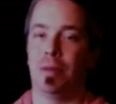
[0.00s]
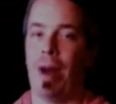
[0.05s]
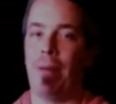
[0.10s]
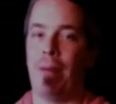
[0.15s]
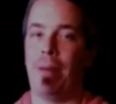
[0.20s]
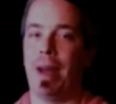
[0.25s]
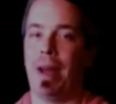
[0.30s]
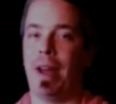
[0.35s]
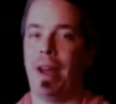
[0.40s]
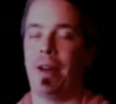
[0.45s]

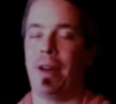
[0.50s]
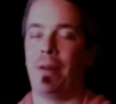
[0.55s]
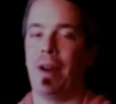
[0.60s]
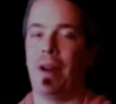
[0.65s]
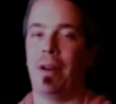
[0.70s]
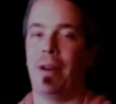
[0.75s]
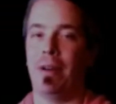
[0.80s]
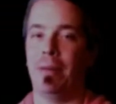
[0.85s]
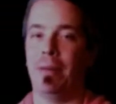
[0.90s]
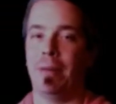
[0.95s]
wrap my
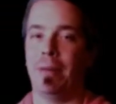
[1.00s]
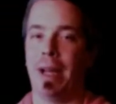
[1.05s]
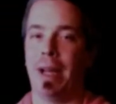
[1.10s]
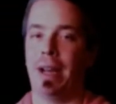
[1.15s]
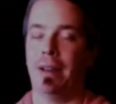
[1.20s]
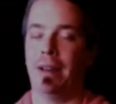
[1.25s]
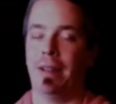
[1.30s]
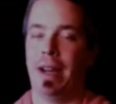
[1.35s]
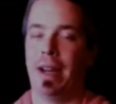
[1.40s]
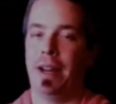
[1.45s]
head around them.
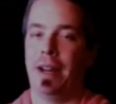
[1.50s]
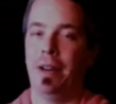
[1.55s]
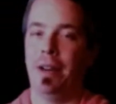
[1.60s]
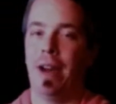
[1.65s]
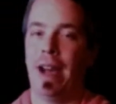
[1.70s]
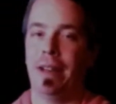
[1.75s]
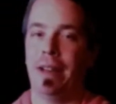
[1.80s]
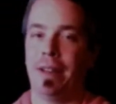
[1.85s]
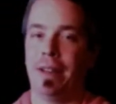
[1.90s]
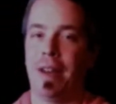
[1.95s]
Like a lot of
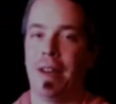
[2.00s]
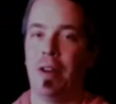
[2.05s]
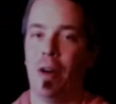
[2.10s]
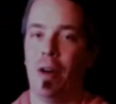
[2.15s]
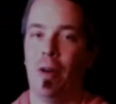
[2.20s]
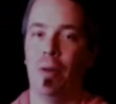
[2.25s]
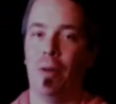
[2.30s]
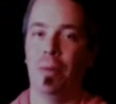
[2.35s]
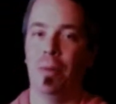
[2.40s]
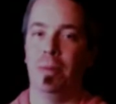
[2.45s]
you guys I
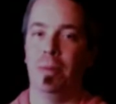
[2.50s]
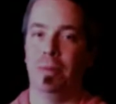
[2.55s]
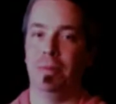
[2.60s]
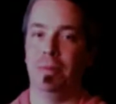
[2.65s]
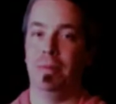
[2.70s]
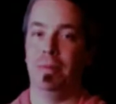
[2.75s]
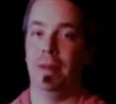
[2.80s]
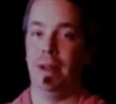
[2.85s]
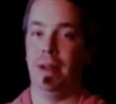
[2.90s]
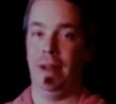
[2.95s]
know,
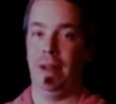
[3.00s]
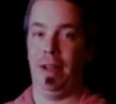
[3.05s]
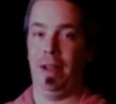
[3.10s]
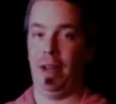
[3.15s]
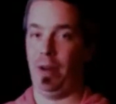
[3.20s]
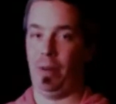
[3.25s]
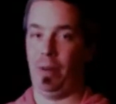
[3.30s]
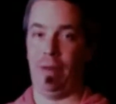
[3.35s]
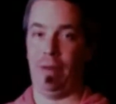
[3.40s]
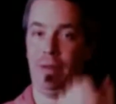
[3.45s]

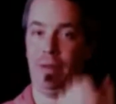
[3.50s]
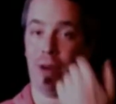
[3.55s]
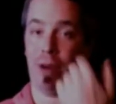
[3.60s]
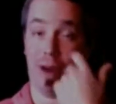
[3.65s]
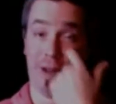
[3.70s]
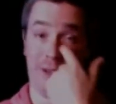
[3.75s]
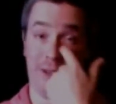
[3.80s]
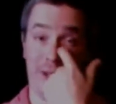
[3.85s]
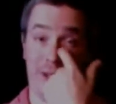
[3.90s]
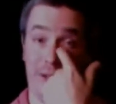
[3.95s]
we've
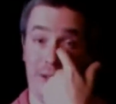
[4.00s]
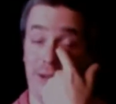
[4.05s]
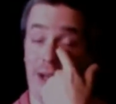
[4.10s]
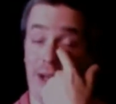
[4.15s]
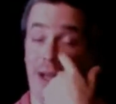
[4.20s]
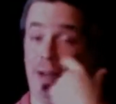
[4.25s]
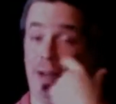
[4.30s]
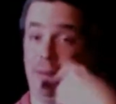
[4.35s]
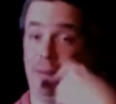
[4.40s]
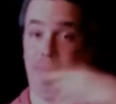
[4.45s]
talked in
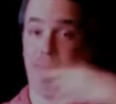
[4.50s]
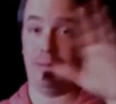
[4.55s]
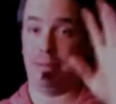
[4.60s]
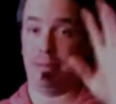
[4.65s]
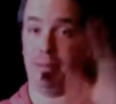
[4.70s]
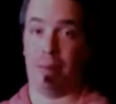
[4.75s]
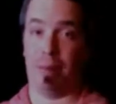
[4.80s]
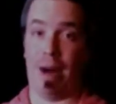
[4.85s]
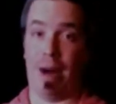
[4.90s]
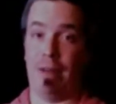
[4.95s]
like
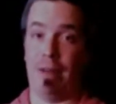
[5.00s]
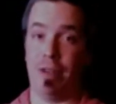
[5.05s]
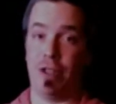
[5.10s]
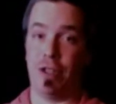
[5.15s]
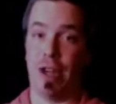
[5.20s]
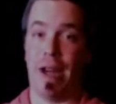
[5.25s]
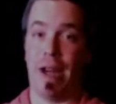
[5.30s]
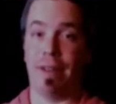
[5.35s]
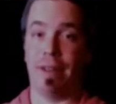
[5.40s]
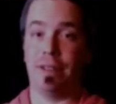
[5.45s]

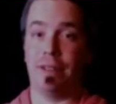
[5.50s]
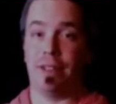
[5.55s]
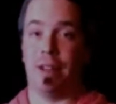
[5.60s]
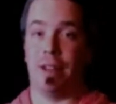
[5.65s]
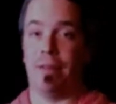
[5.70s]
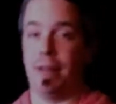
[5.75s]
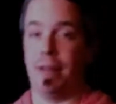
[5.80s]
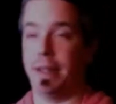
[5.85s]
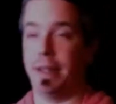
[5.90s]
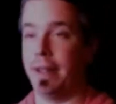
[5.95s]
private chat,
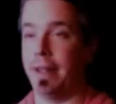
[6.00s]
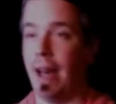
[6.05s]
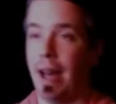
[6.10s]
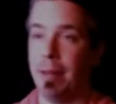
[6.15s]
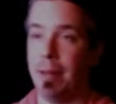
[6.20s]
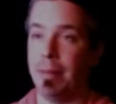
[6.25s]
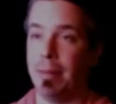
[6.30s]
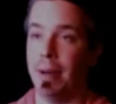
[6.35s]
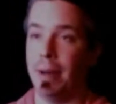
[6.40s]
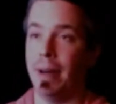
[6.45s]
stuff like
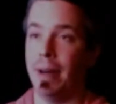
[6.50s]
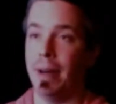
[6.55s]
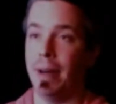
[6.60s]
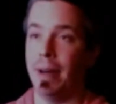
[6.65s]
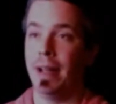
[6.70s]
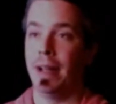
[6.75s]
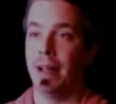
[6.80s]
that. But,